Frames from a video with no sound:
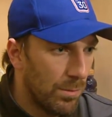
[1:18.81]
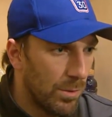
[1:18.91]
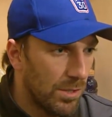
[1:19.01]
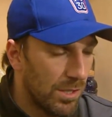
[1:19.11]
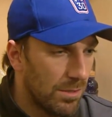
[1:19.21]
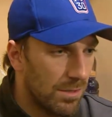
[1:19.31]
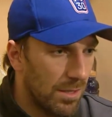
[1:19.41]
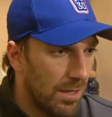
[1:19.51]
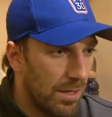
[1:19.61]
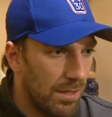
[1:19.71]
we just
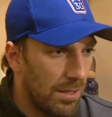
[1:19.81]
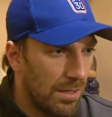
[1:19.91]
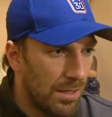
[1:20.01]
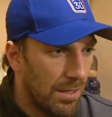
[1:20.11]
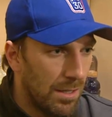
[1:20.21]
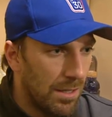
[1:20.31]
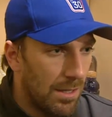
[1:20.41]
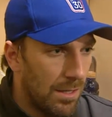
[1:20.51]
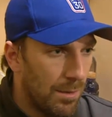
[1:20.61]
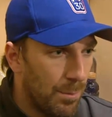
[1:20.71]

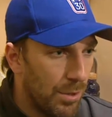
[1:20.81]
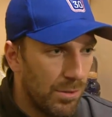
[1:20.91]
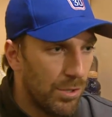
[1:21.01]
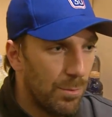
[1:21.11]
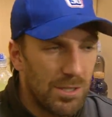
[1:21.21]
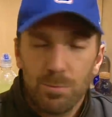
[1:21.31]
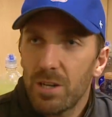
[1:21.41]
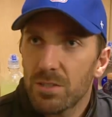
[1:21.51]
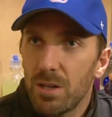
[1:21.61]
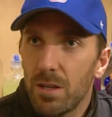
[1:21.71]
put too much
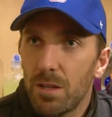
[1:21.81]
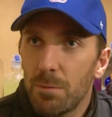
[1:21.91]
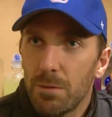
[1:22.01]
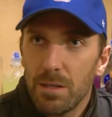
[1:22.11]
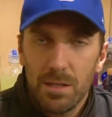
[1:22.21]
pressure on them.